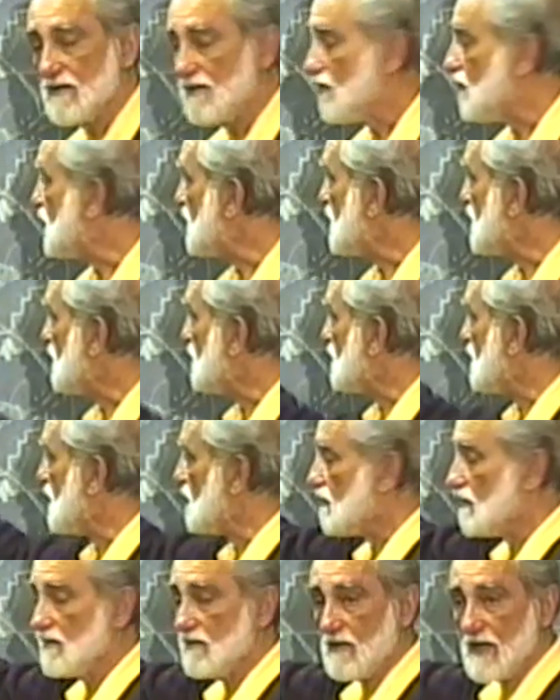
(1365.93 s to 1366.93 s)
or your
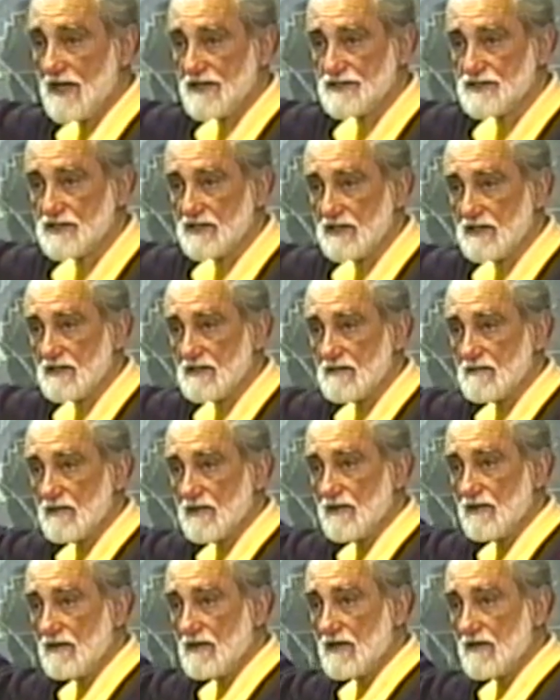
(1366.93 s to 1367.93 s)
role watching it
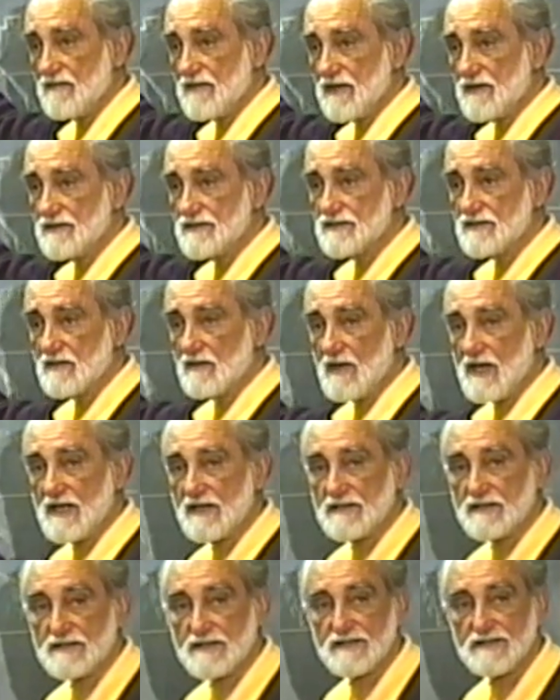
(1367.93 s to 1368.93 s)
with all of those
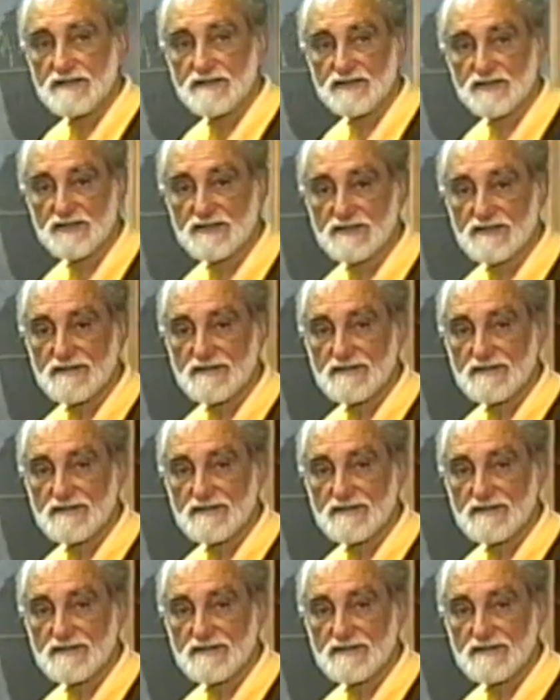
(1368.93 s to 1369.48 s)
qualities,